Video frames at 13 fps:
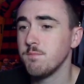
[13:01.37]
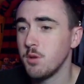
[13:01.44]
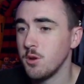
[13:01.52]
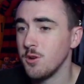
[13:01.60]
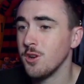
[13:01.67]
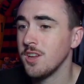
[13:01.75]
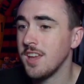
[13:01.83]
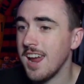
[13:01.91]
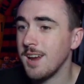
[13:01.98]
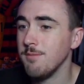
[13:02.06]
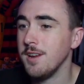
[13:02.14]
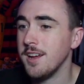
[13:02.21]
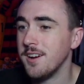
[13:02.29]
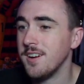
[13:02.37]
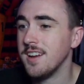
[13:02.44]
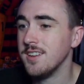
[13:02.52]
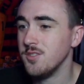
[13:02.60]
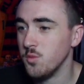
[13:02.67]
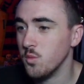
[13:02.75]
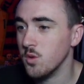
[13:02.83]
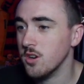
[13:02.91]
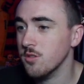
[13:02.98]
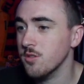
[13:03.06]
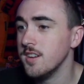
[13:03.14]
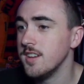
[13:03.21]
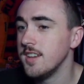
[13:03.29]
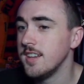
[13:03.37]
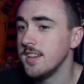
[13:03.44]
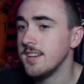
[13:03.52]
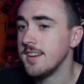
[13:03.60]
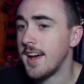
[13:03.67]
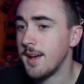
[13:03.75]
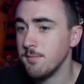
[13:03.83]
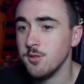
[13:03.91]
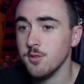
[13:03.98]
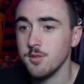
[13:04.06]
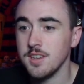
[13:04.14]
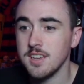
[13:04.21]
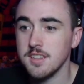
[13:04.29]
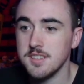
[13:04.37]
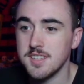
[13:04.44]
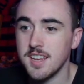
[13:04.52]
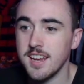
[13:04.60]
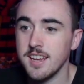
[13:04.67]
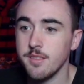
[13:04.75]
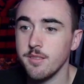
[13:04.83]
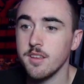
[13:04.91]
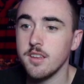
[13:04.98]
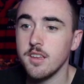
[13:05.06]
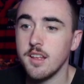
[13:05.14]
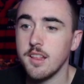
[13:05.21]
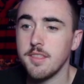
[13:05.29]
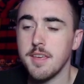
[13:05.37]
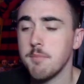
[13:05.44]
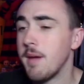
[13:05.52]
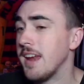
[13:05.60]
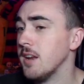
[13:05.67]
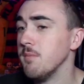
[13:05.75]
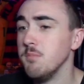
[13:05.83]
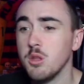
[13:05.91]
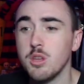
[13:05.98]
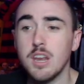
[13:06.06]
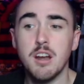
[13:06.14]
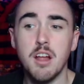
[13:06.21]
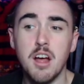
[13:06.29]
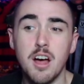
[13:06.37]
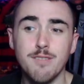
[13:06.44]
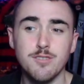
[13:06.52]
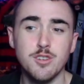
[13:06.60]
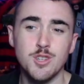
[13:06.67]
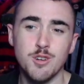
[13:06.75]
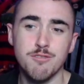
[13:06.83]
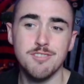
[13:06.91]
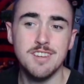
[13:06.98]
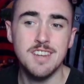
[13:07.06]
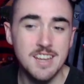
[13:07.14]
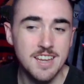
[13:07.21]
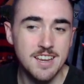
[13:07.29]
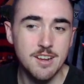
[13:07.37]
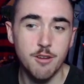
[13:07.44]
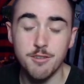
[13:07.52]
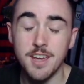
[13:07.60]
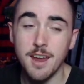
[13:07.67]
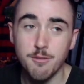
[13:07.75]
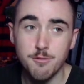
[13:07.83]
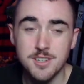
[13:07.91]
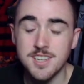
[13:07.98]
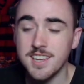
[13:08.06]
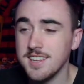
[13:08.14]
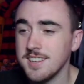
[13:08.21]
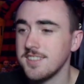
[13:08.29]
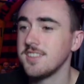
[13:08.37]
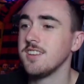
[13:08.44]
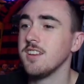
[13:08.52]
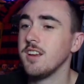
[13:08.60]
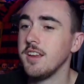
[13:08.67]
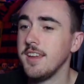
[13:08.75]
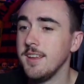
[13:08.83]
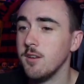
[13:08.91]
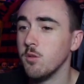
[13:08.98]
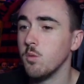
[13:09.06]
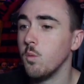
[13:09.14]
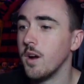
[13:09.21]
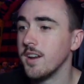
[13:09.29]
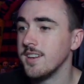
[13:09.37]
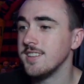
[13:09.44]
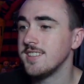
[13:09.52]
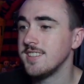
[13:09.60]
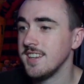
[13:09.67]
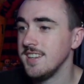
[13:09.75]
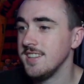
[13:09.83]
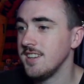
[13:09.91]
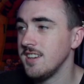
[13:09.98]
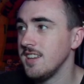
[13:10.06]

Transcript: per game now as well. Absolutely insane. They made $1.5 million just off gate receipts in one season.